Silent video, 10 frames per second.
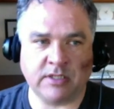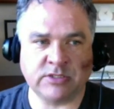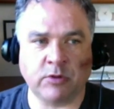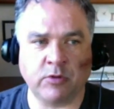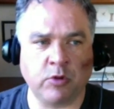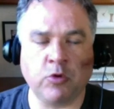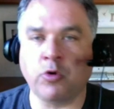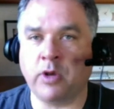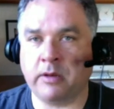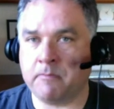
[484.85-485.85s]
So you
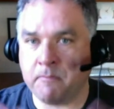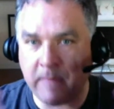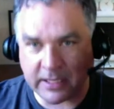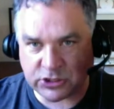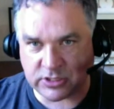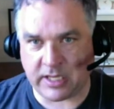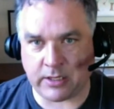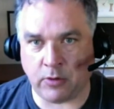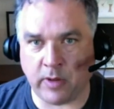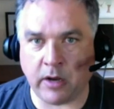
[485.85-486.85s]
couldn't mention that
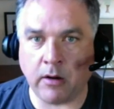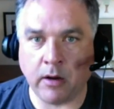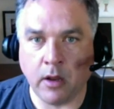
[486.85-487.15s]
no-hitter